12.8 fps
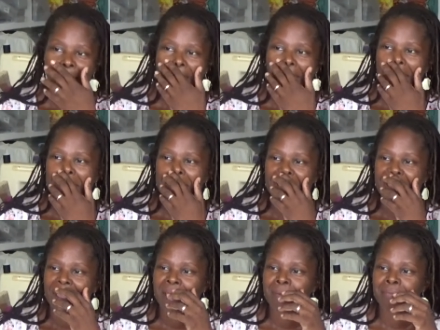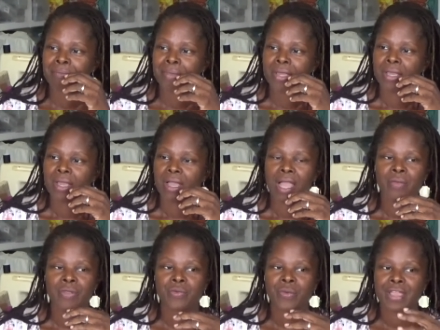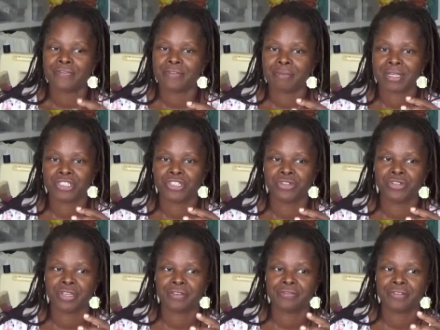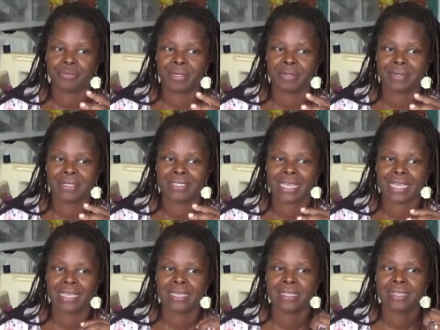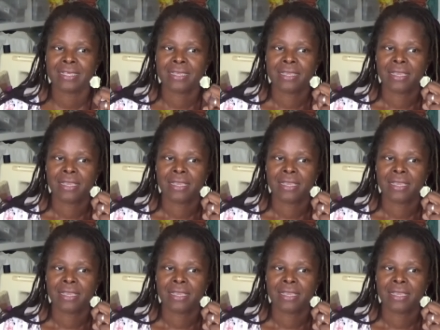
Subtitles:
And I was away from my studio for 21 days.